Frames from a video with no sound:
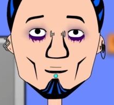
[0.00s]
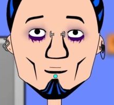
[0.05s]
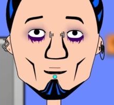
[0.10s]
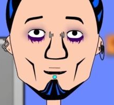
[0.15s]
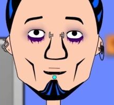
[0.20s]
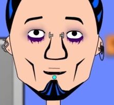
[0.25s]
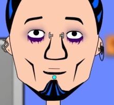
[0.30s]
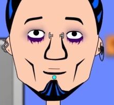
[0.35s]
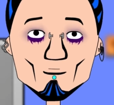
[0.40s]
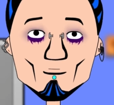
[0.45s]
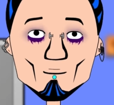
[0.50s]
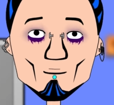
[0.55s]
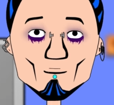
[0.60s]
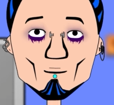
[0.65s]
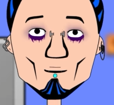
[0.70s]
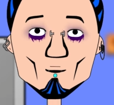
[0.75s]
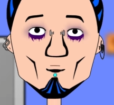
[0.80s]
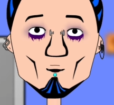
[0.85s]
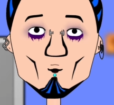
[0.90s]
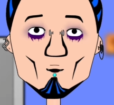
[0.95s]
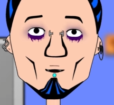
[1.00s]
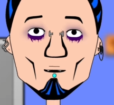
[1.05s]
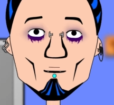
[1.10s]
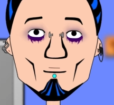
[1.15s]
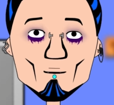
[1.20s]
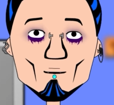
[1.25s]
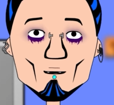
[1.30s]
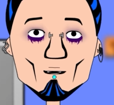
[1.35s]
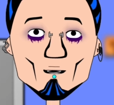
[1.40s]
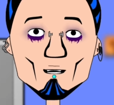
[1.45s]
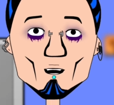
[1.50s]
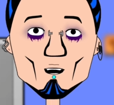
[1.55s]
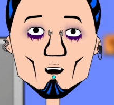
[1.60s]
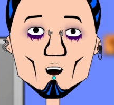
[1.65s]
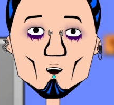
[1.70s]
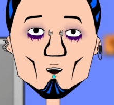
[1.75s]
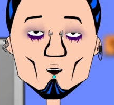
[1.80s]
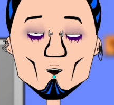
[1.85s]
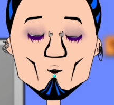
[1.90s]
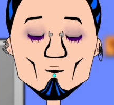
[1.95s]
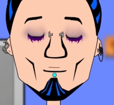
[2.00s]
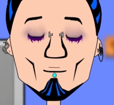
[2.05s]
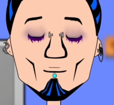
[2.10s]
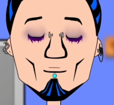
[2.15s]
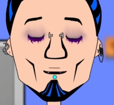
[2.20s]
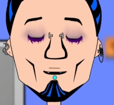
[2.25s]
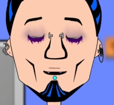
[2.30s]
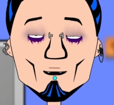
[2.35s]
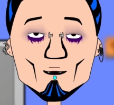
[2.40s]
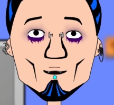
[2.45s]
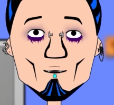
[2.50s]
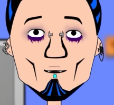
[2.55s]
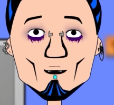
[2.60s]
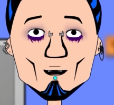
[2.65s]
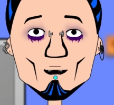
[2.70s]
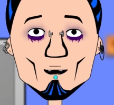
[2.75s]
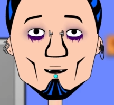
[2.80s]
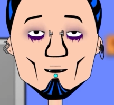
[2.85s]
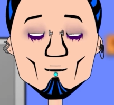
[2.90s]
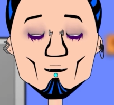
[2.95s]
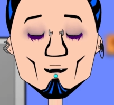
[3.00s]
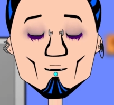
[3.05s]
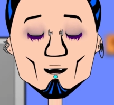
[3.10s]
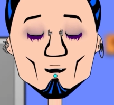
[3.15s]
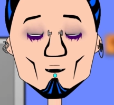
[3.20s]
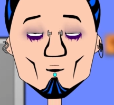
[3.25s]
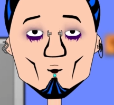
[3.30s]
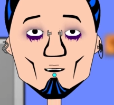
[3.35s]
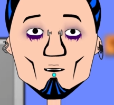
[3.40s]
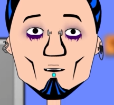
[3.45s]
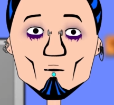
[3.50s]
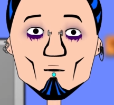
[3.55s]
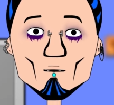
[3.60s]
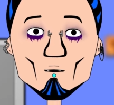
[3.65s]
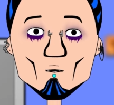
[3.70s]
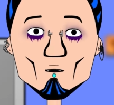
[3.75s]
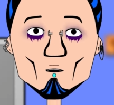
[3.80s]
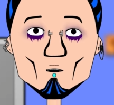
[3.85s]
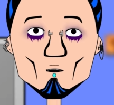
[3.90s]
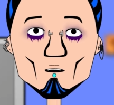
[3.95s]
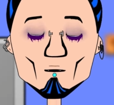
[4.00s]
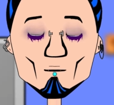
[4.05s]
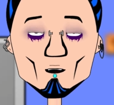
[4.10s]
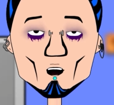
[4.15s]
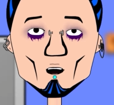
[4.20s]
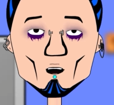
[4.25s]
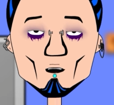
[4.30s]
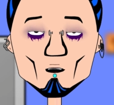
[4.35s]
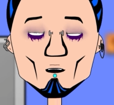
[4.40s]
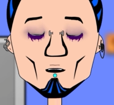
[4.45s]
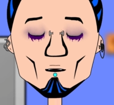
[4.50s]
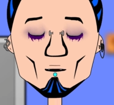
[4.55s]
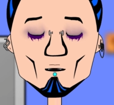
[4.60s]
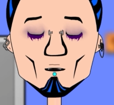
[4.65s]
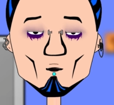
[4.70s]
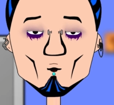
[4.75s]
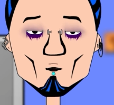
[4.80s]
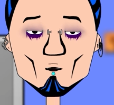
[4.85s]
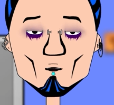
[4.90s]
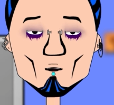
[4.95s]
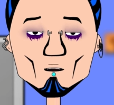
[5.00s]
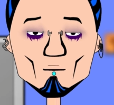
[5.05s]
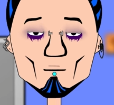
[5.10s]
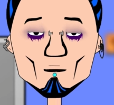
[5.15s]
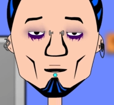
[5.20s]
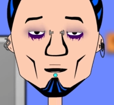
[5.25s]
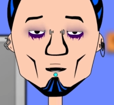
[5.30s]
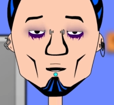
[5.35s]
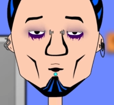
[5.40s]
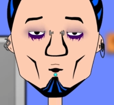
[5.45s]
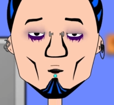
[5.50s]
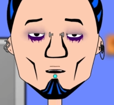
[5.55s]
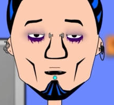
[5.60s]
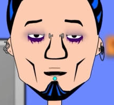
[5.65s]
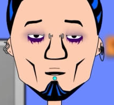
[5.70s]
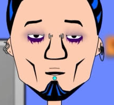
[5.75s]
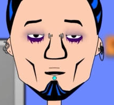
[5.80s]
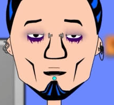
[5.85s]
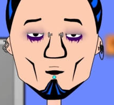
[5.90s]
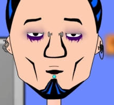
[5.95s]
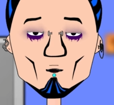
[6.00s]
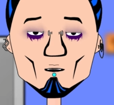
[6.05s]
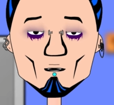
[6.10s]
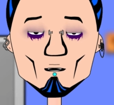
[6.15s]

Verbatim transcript: Mm, okay. So, if, uh, if I were to drink my own pee and just continue